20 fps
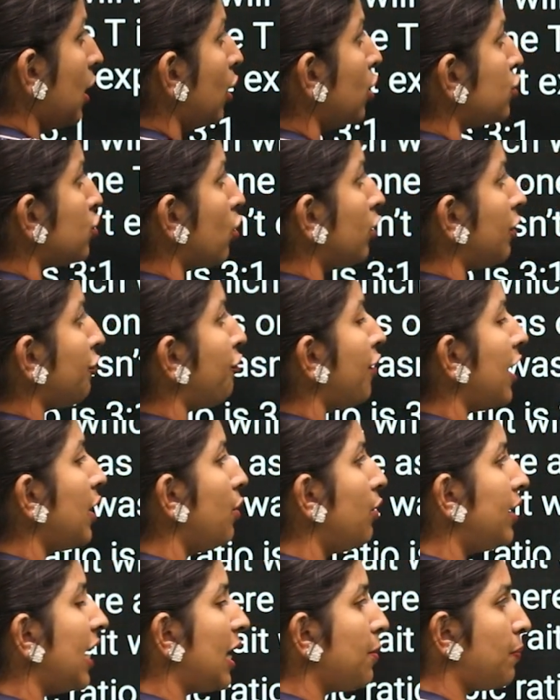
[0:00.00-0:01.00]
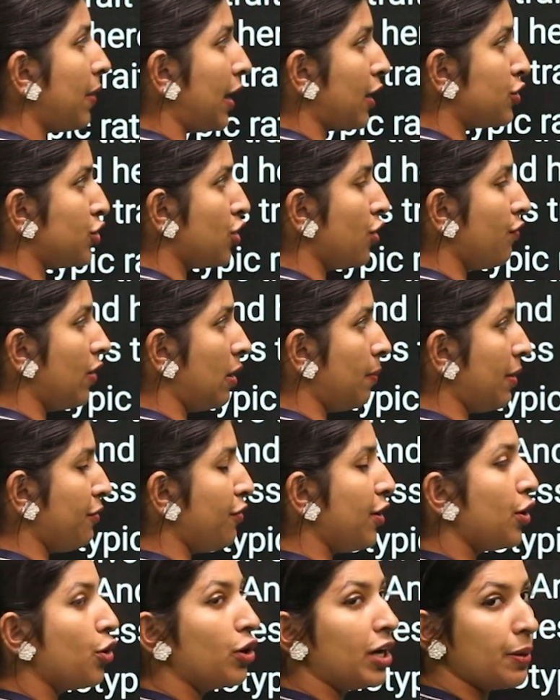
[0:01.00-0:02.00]
So the phenotypic ratio will be
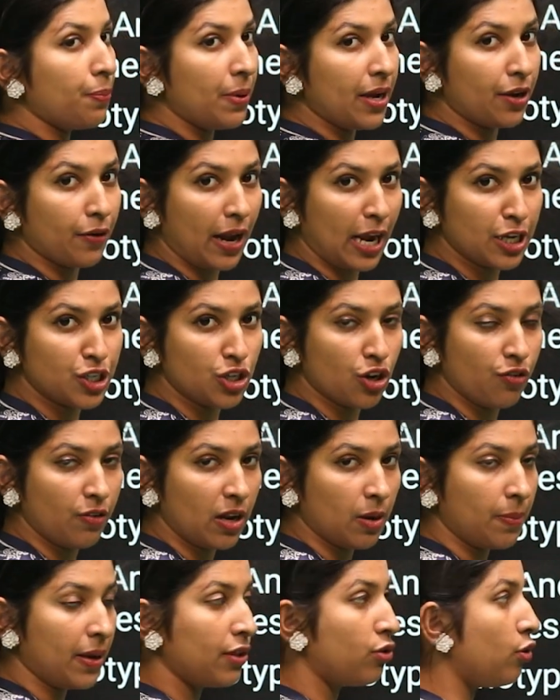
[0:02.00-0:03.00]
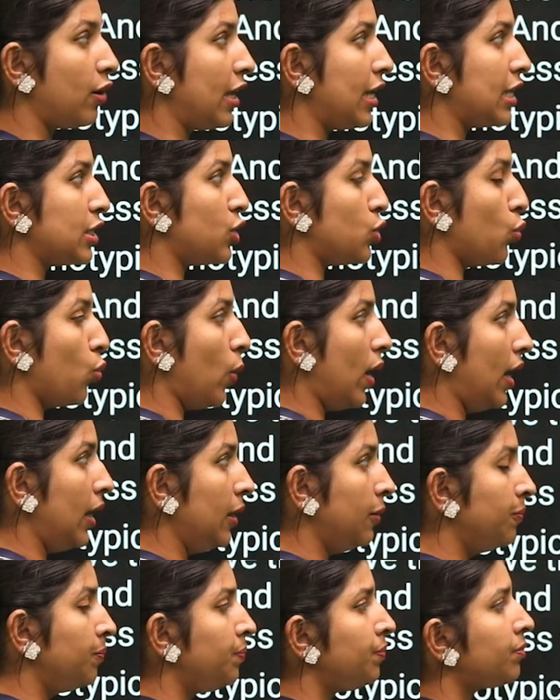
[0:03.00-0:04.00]

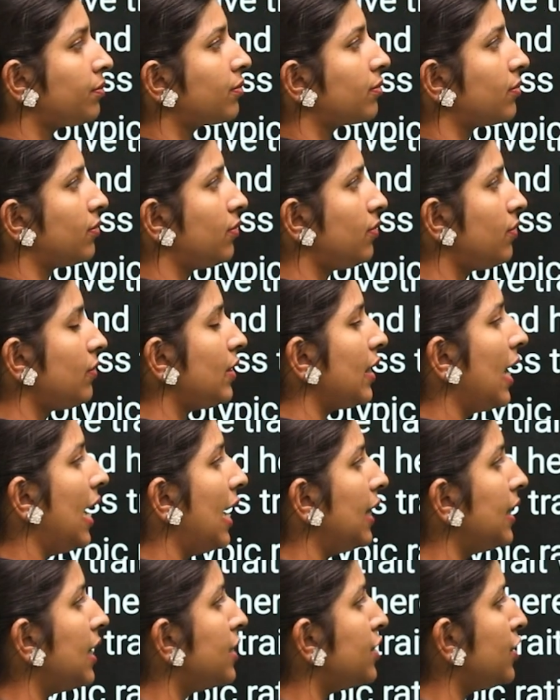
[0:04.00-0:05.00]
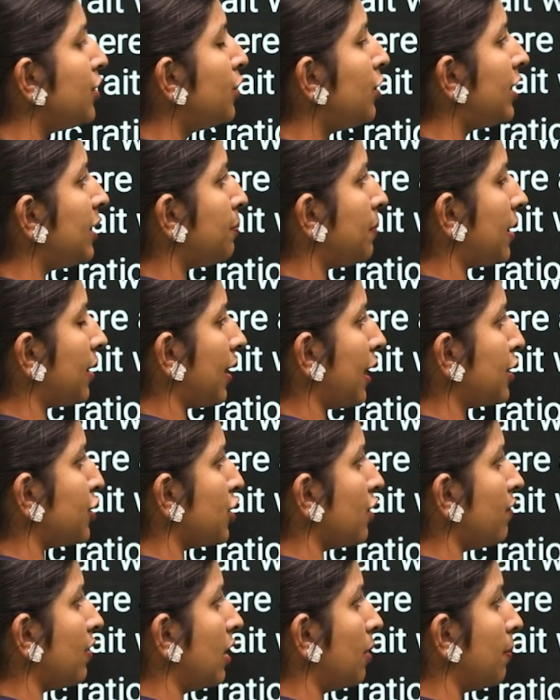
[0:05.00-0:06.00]
3:1, and the genotypic
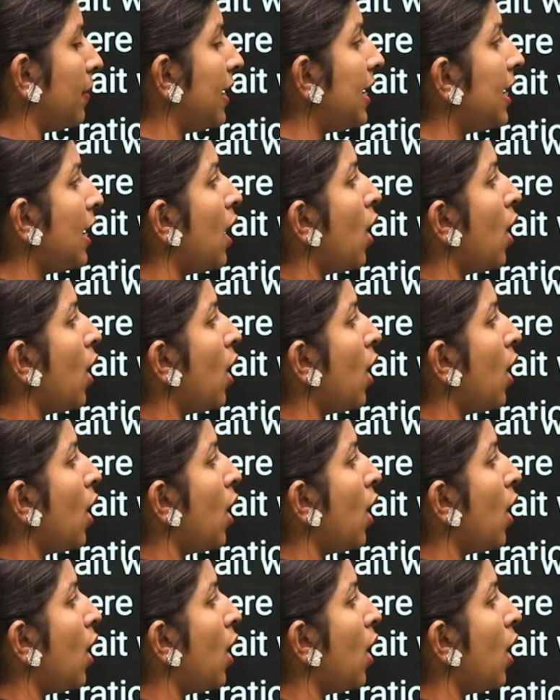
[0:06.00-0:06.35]
ratio will be